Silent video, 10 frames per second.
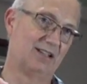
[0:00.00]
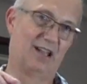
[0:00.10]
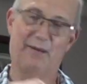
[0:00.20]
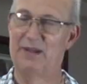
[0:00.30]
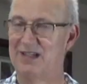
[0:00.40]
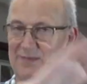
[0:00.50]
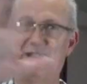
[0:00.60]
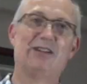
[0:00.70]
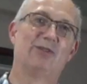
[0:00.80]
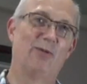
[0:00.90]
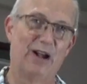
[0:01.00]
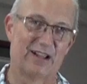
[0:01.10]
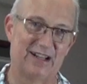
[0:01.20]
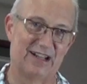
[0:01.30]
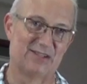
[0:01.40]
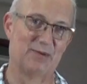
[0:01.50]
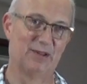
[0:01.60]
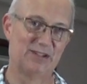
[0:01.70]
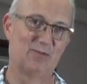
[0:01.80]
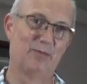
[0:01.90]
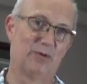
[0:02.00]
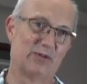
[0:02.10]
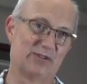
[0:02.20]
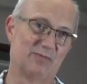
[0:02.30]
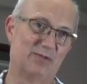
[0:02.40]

I mean, as many as you want can answer me, at least one person.